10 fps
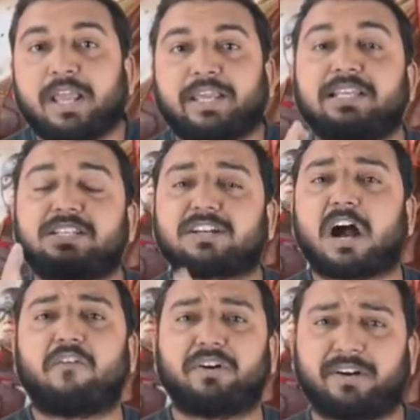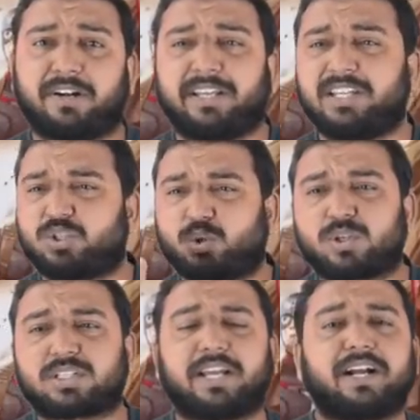he's coward, he's so
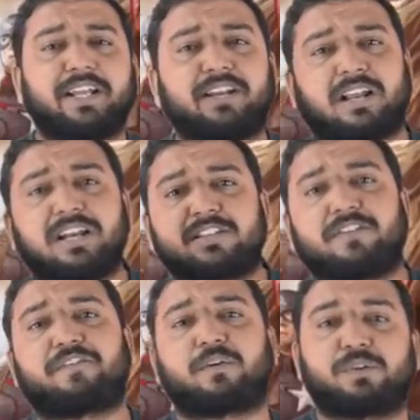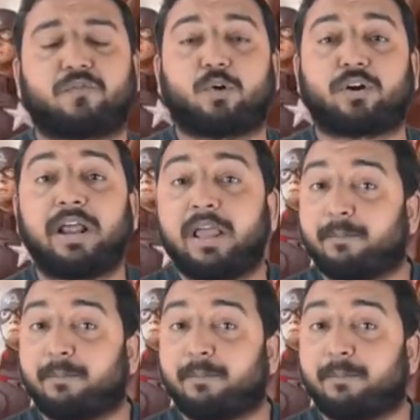scared, he runs away from the war.